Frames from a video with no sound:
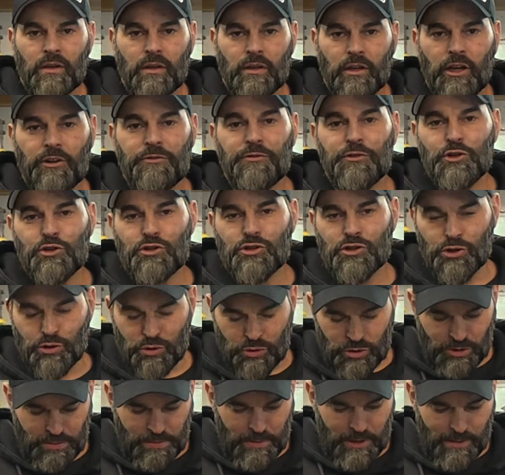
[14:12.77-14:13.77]
If you
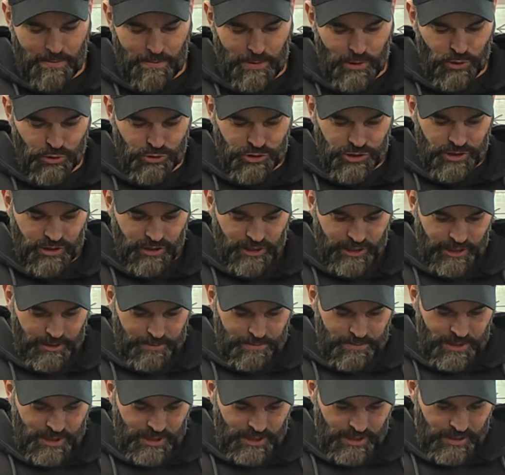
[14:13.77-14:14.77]
choose to be bougie like
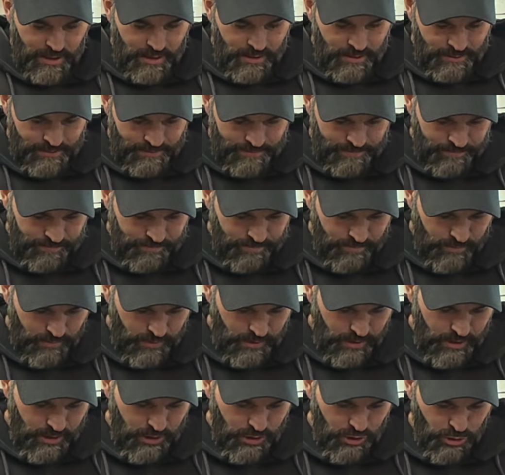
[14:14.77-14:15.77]
me
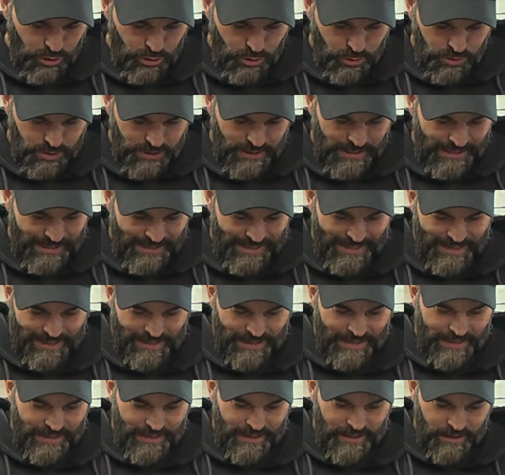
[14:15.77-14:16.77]
and you use 10
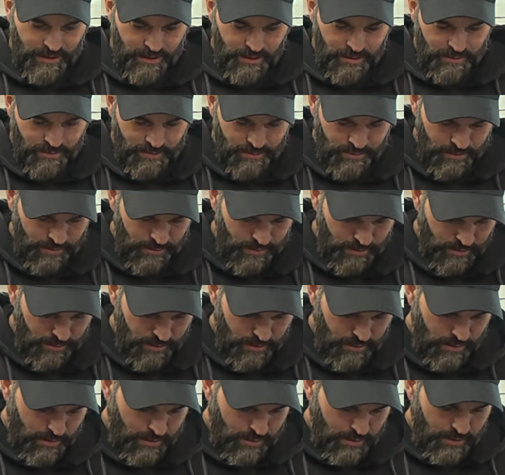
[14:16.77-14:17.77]
AN,
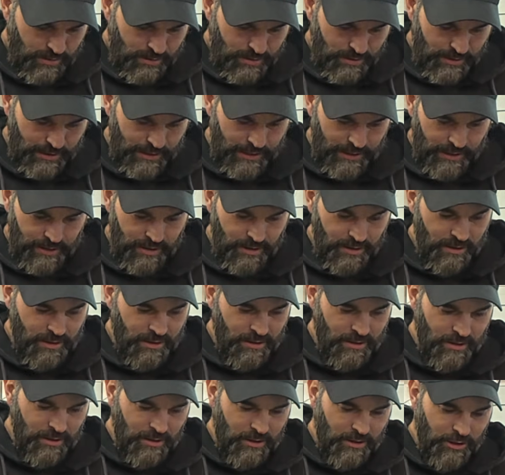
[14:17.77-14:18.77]
then
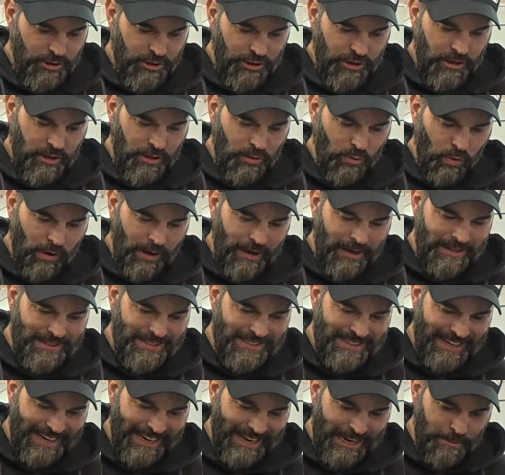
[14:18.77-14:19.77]
you're gonna wanna
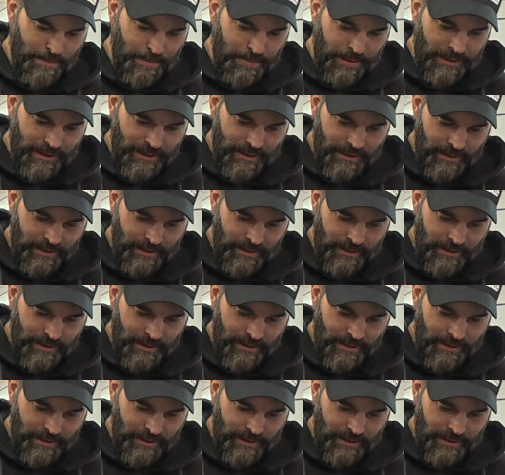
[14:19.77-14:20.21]
tape